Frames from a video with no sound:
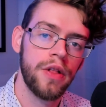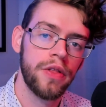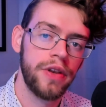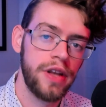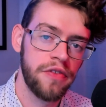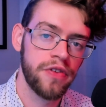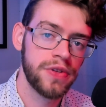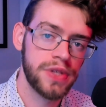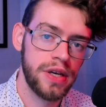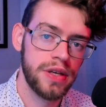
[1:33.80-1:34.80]
The
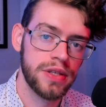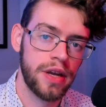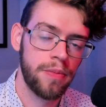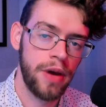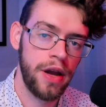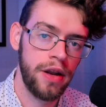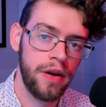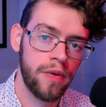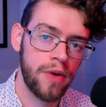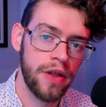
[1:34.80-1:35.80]
difference is that a pennant,
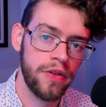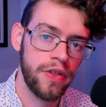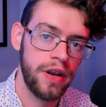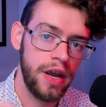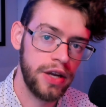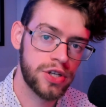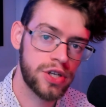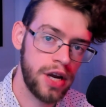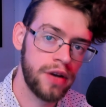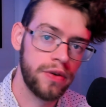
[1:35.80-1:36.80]
rather than a
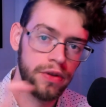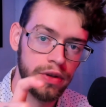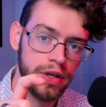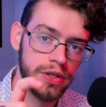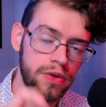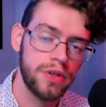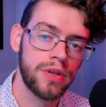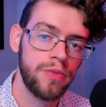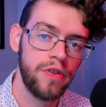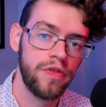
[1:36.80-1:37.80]
channel, is going to
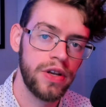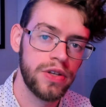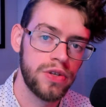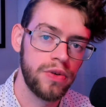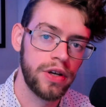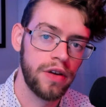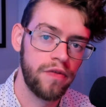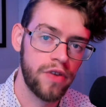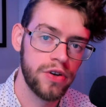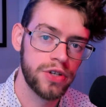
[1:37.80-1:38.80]
move into a
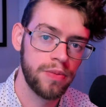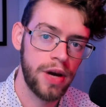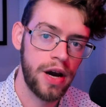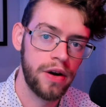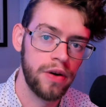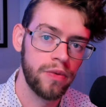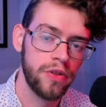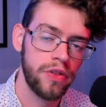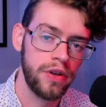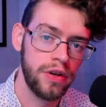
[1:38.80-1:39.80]
converging pattern
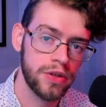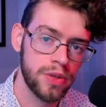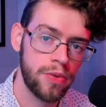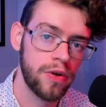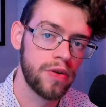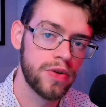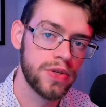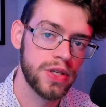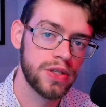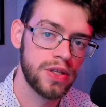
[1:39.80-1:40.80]
with the support and
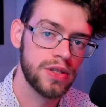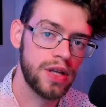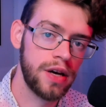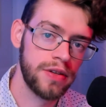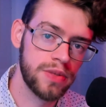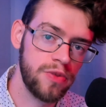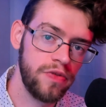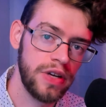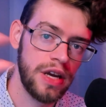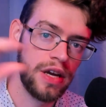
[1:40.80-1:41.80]
resistance lines
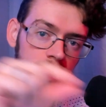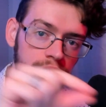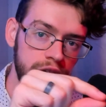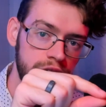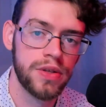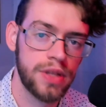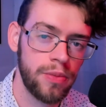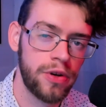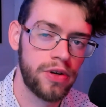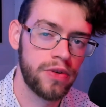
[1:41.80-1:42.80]
moving in on each other, similar to a